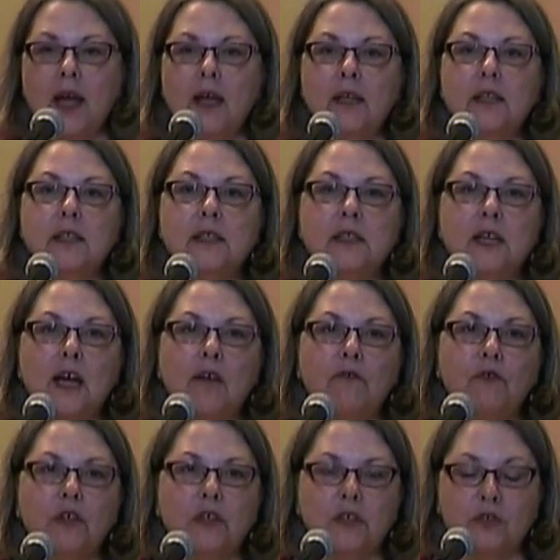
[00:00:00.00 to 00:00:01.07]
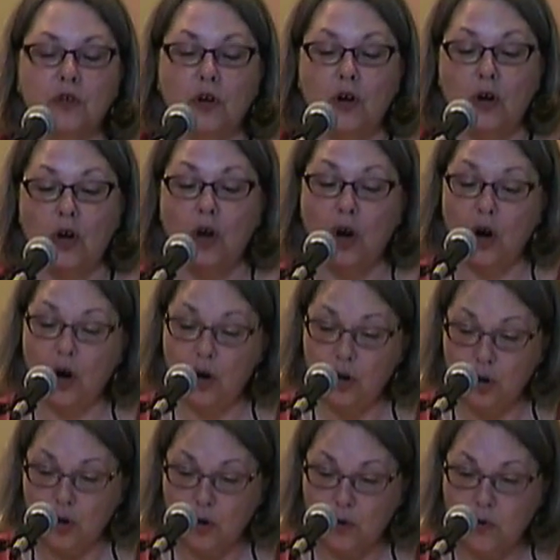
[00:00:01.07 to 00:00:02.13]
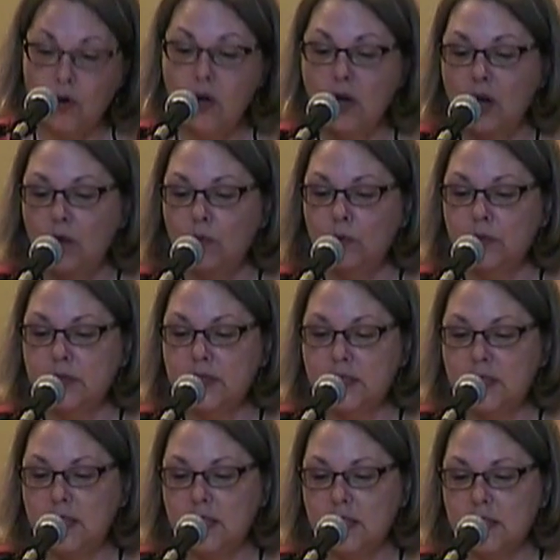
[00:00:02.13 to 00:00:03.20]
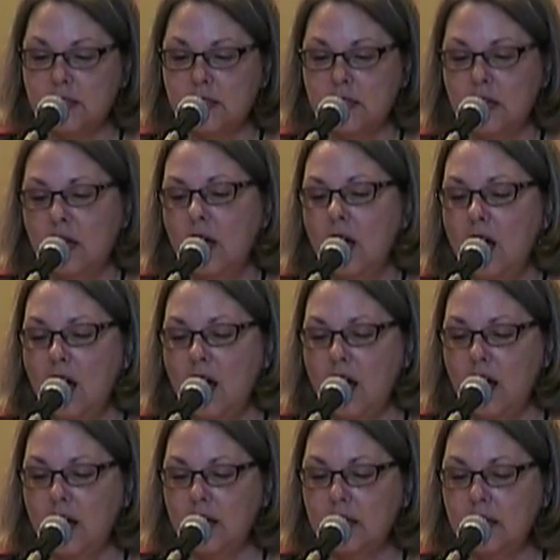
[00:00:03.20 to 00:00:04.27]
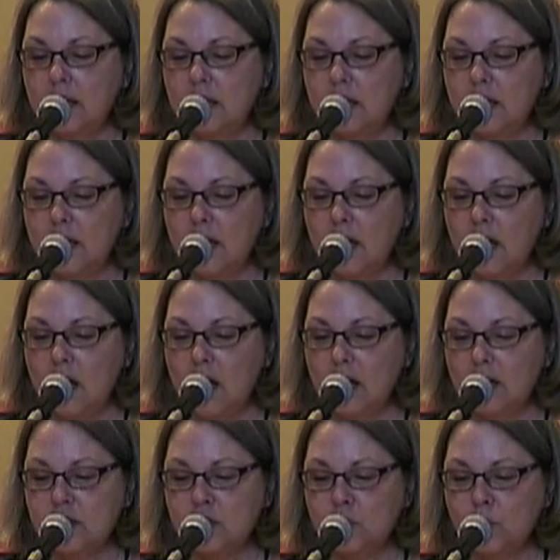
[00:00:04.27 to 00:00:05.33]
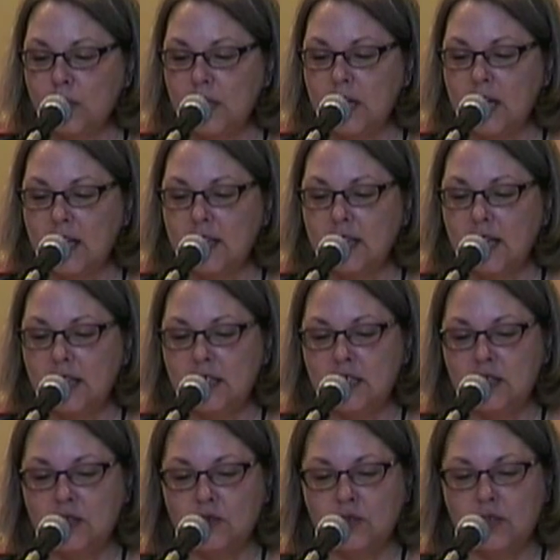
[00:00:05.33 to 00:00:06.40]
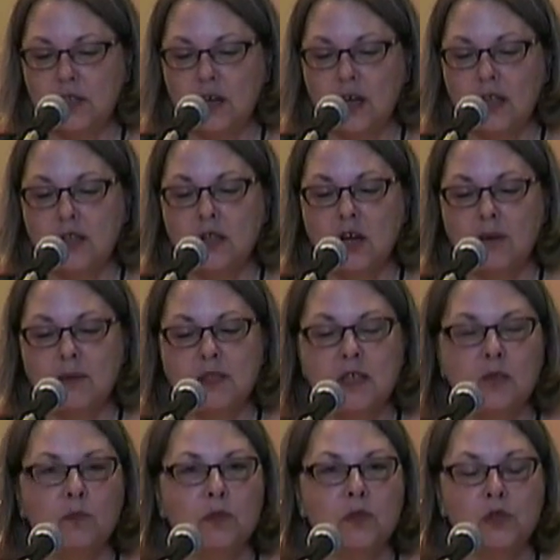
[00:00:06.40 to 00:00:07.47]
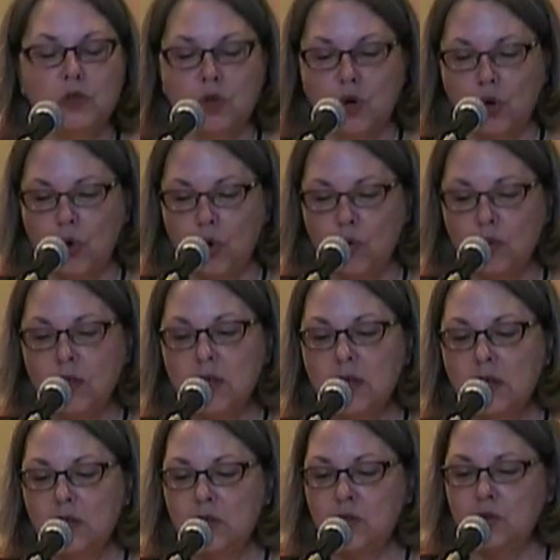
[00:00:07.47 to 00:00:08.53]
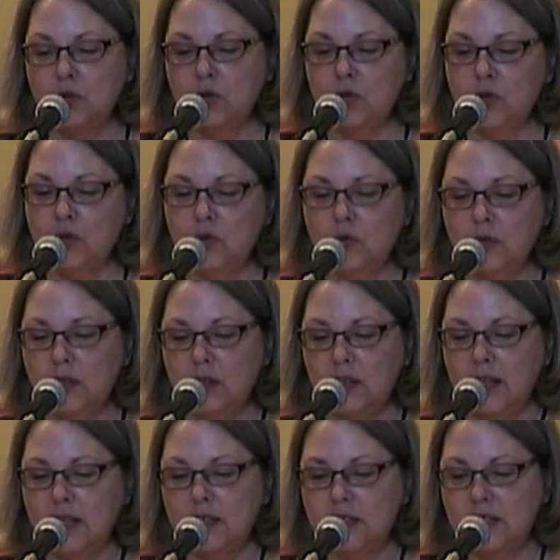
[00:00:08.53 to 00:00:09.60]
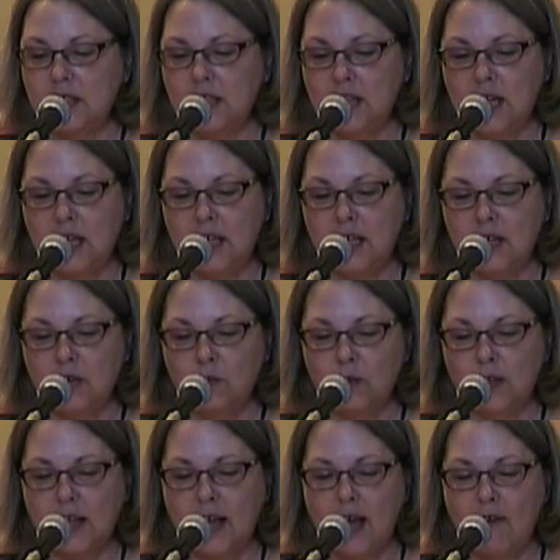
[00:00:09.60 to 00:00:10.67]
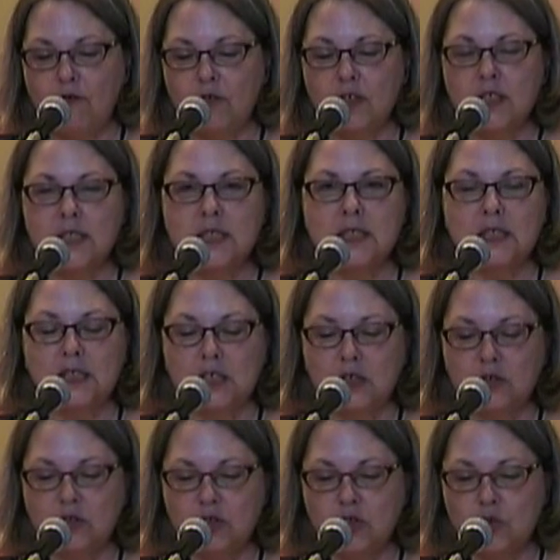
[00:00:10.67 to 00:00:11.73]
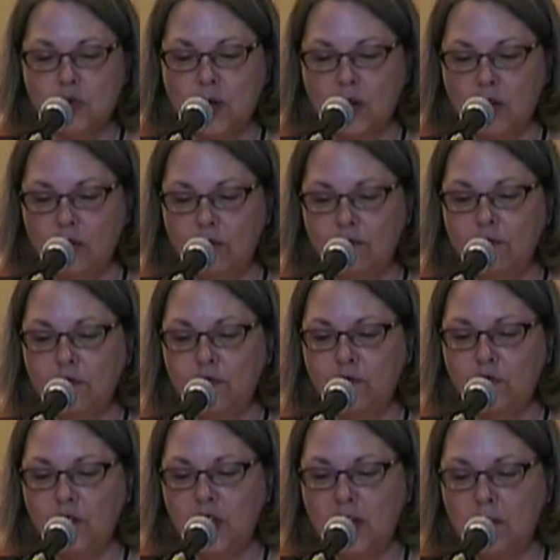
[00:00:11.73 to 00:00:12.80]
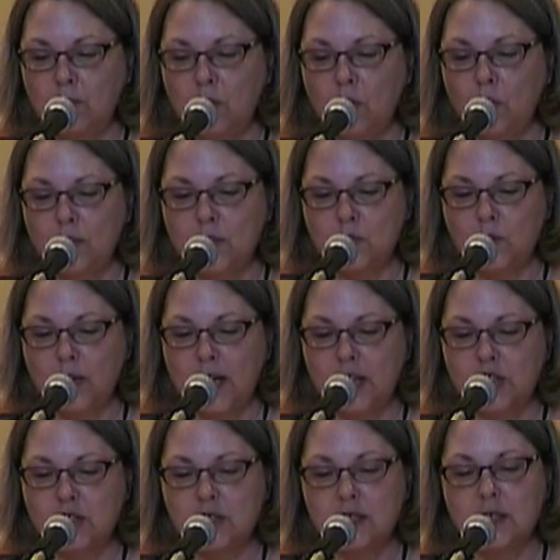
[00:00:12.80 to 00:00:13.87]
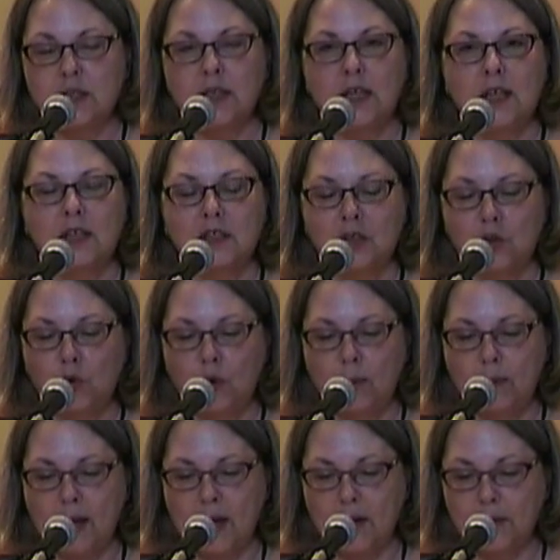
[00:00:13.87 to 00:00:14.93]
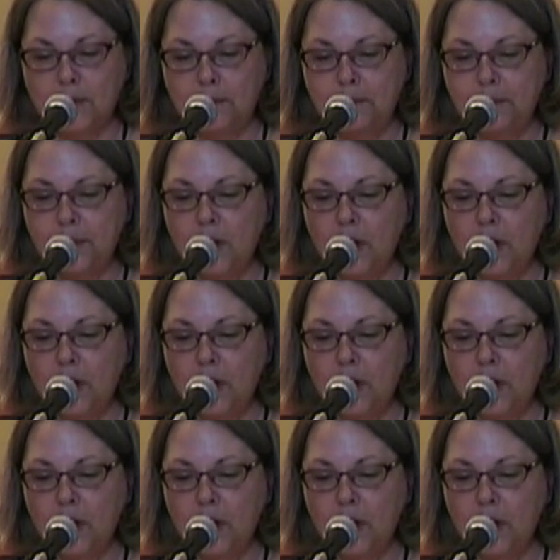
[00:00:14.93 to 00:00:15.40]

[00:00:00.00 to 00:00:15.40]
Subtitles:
and its African cargo were seized. On August 29, 1839, the Olmsted was towed to New London, Connecticut, where the Africans' legal struggle for freedom was waged in a lengthy court battle.